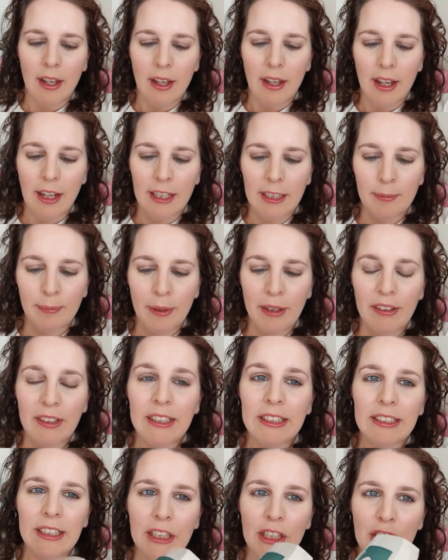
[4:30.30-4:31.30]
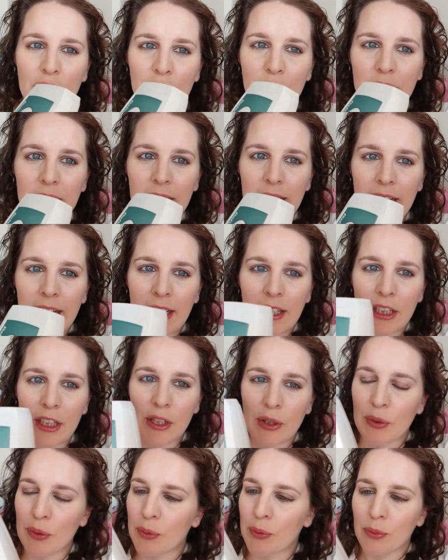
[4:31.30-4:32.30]
experienced in using it,
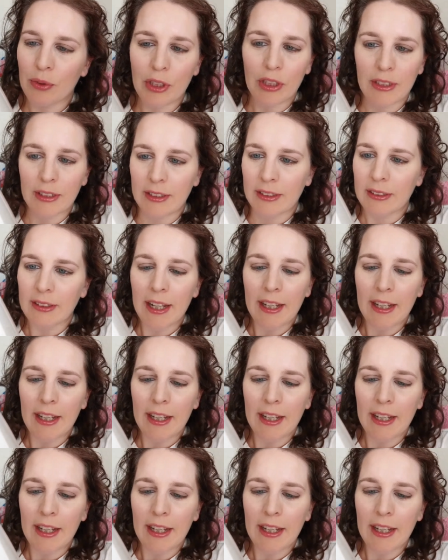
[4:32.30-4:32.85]
you just